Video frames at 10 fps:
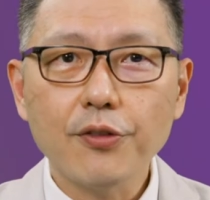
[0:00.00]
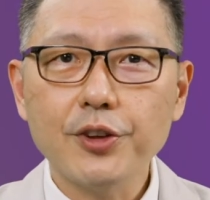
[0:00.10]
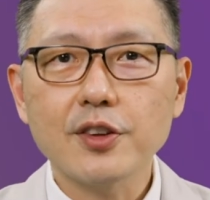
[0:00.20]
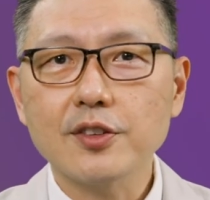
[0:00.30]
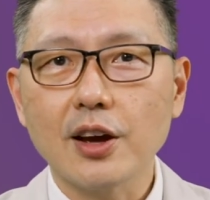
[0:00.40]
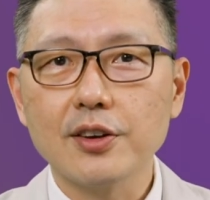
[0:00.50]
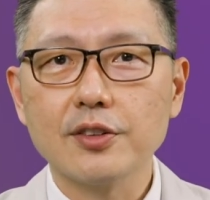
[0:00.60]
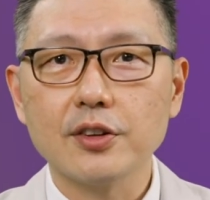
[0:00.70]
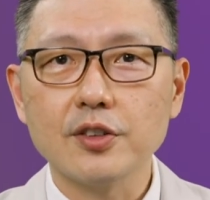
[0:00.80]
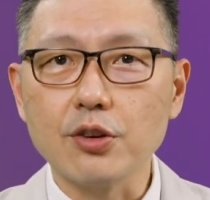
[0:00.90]
of
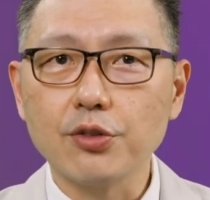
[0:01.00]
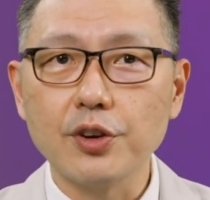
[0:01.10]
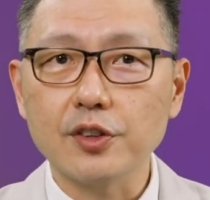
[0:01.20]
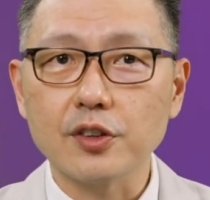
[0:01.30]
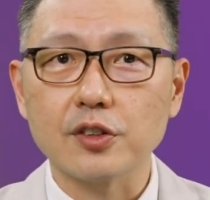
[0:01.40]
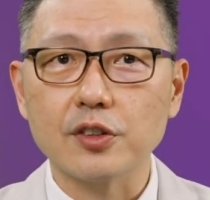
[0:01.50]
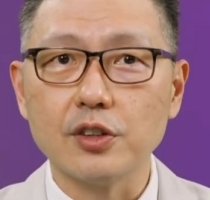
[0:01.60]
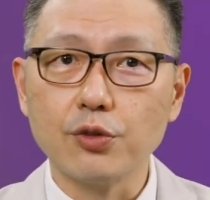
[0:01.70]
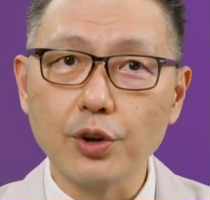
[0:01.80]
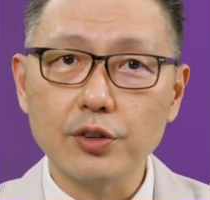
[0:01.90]
exercises increases
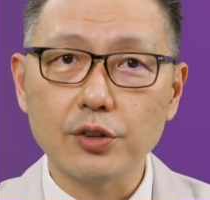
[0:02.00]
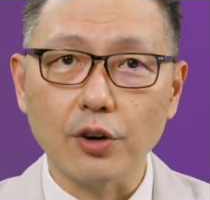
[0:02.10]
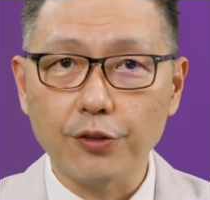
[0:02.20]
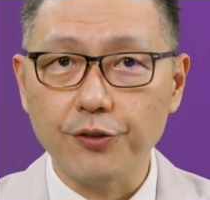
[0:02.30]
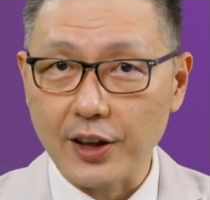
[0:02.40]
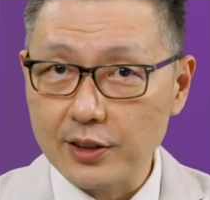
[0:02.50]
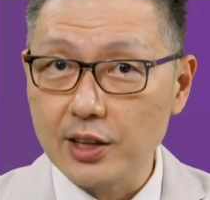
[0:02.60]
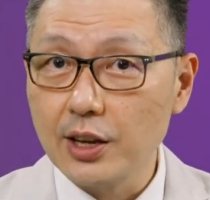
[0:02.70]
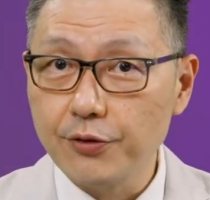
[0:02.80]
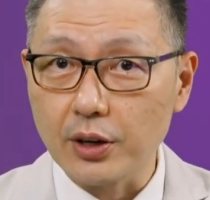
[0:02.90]
the risk of fatty
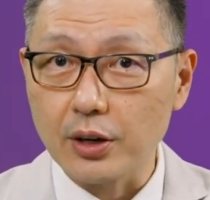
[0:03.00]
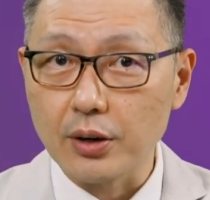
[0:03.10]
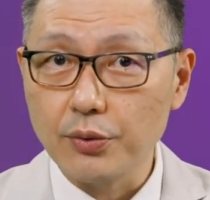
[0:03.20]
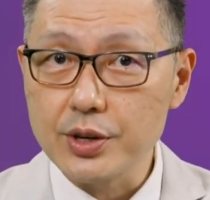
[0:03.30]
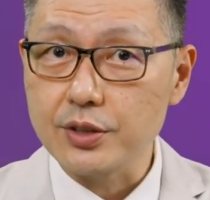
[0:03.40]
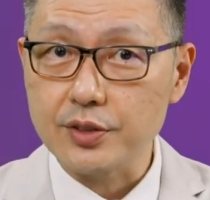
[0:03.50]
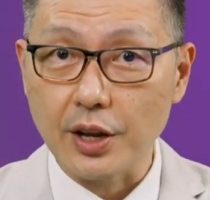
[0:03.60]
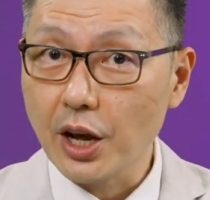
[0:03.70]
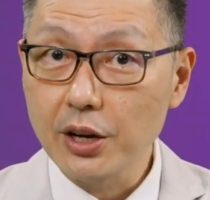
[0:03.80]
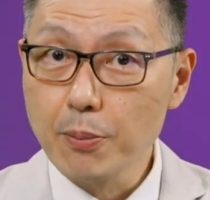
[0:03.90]
liver, which is
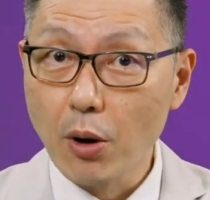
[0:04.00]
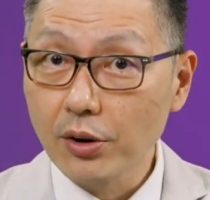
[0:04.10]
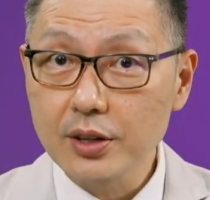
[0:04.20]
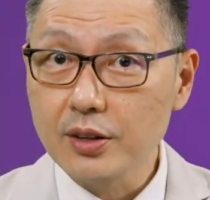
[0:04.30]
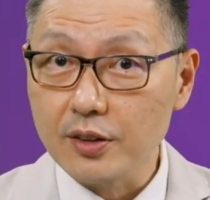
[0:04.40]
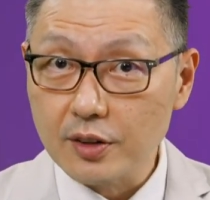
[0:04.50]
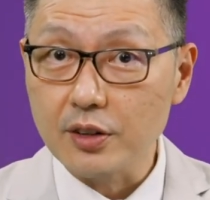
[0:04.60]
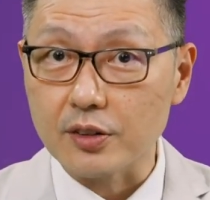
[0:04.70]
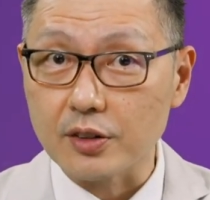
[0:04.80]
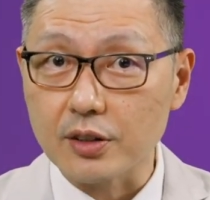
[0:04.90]
another modern
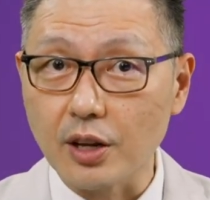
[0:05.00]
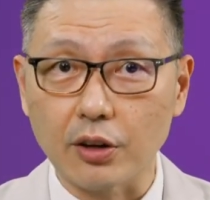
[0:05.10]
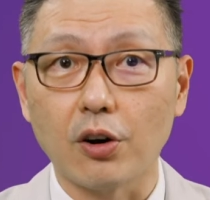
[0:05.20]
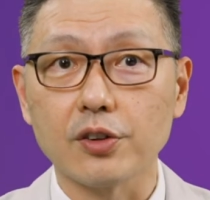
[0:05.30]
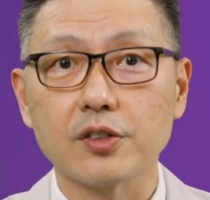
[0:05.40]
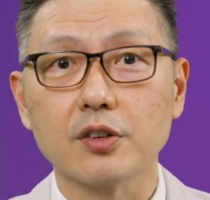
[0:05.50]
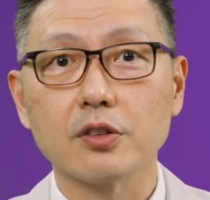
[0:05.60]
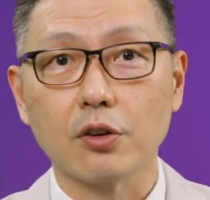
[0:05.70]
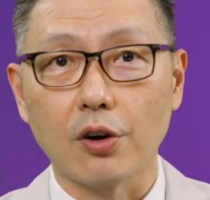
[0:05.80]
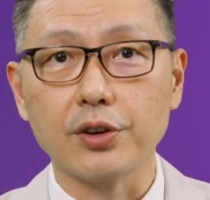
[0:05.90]
disease that causes
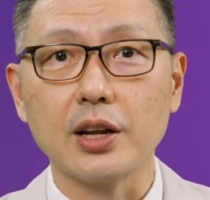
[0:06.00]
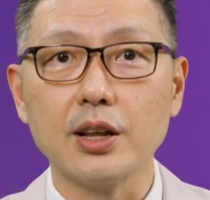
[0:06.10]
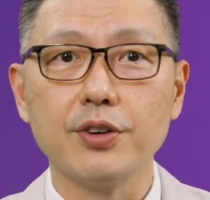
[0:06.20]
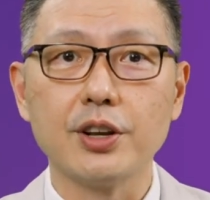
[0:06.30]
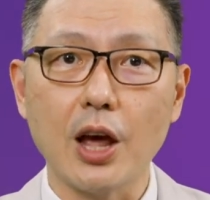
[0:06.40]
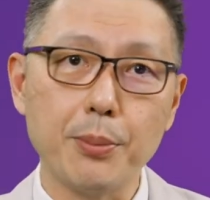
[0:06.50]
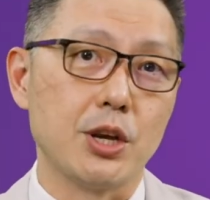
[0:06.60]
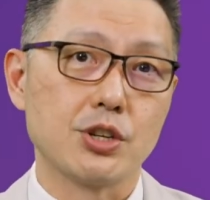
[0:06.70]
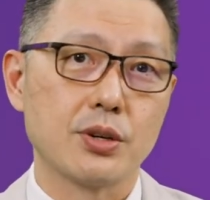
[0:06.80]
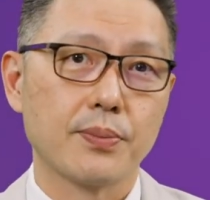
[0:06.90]
chronic liver
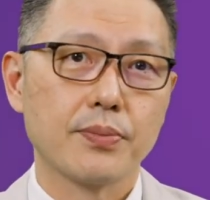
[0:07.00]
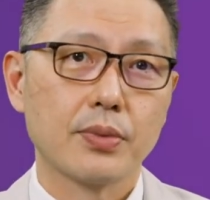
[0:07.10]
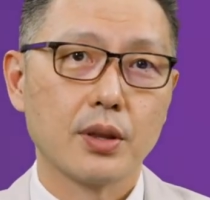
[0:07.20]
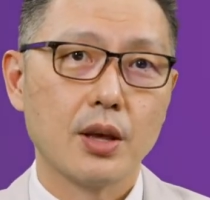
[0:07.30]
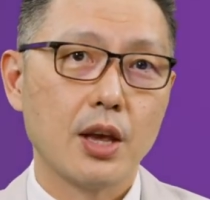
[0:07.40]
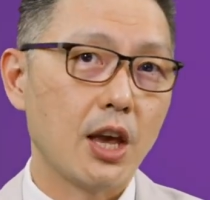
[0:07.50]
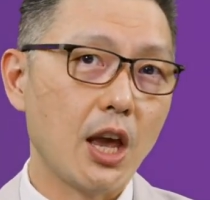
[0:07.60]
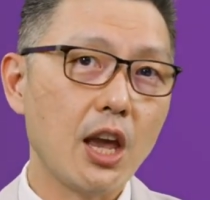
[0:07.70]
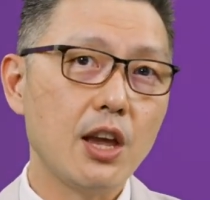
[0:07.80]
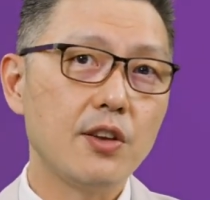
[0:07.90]
damage.
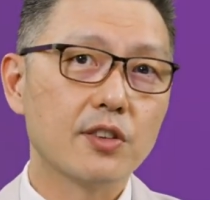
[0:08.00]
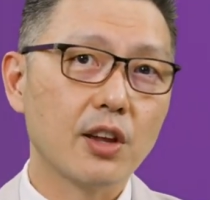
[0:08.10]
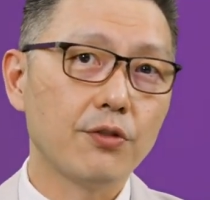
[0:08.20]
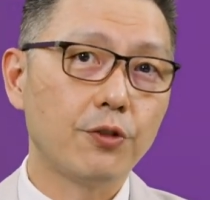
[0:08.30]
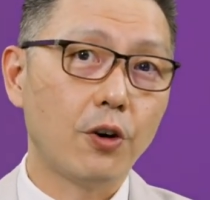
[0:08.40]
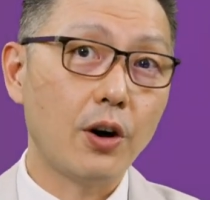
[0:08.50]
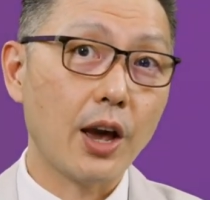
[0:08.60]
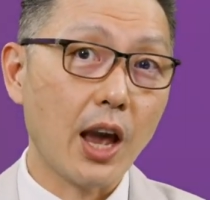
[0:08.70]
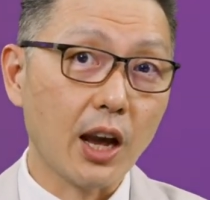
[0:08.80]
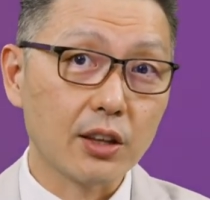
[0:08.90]
A stands
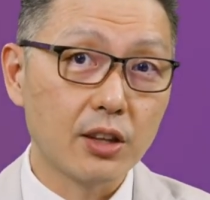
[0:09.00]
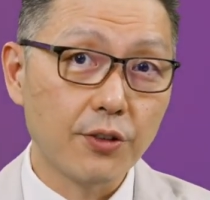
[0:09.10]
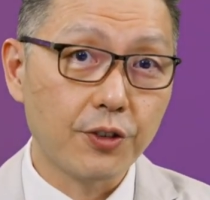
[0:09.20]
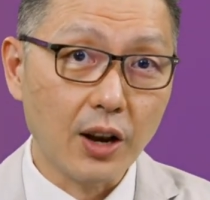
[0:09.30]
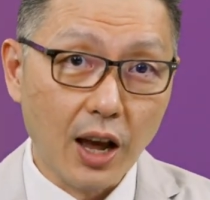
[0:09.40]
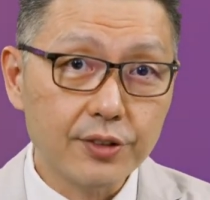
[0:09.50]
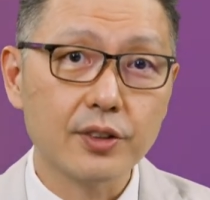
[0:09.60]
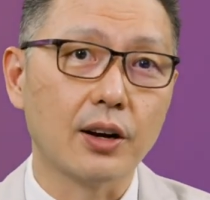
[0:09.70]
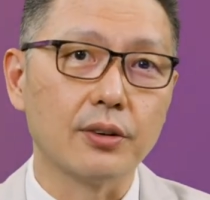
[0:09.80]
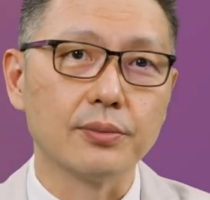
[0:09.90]
for active
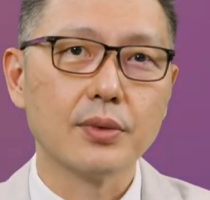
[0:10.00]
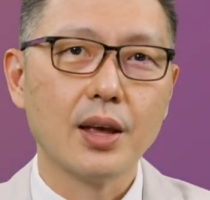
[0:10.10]
lifestyle.